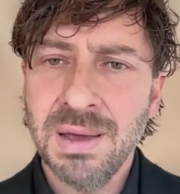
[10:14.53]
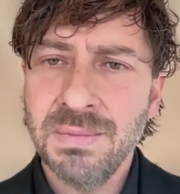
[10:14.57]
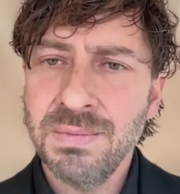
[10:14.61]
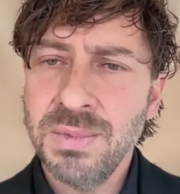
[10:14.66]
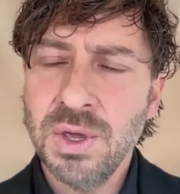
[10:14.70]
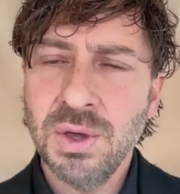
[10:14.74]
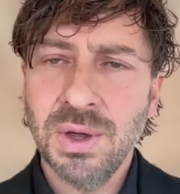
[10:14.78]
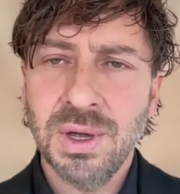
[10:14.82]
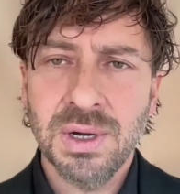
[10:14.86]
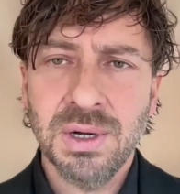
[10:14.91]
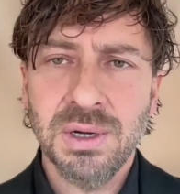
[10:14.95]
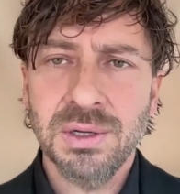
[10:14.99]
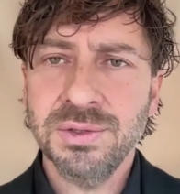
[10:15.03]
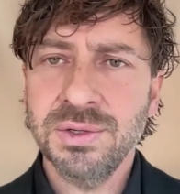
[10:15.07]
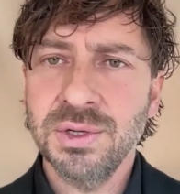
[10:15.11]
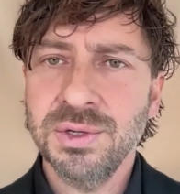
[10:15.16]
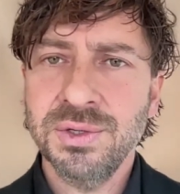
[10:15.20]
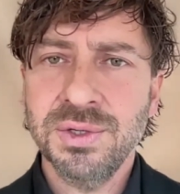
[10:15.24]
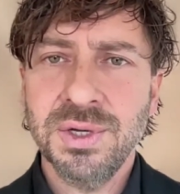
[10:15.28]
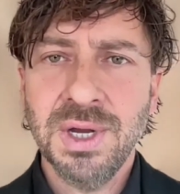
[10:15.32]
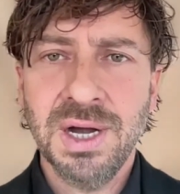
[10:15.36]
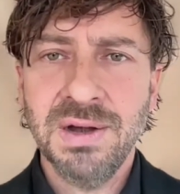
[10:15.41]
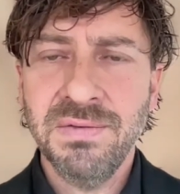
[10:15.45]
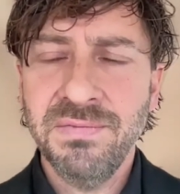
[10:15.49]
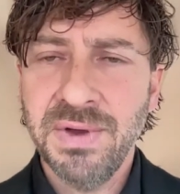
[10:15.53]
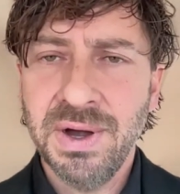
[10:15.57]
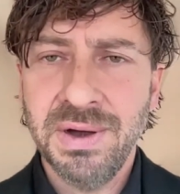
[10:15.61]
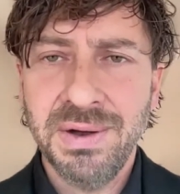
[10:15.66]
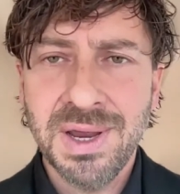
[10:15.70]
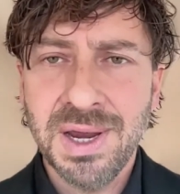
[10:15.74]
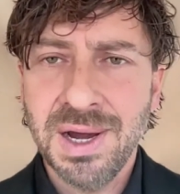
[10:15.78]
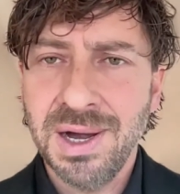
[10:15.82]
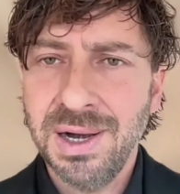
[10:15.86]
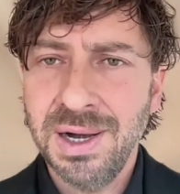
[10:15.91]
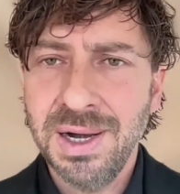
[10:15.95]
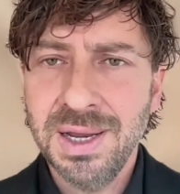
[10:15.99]
You can also start
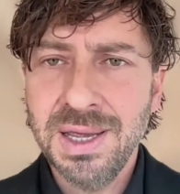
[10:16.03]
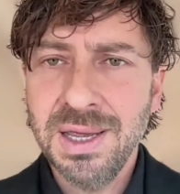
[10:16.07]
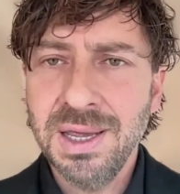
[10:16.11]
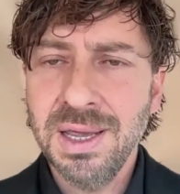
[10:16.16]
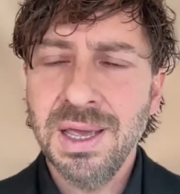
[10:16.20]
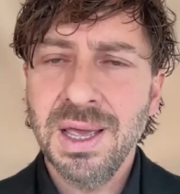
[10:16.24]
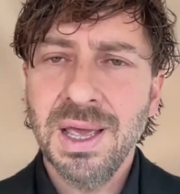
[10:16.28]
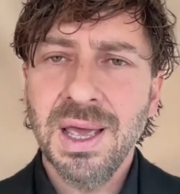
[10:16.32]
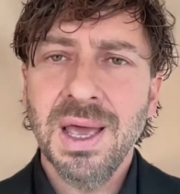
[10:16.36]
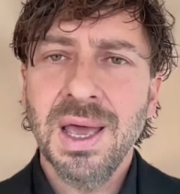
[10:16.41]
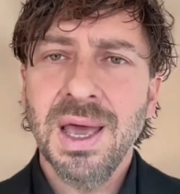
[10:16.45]
very early.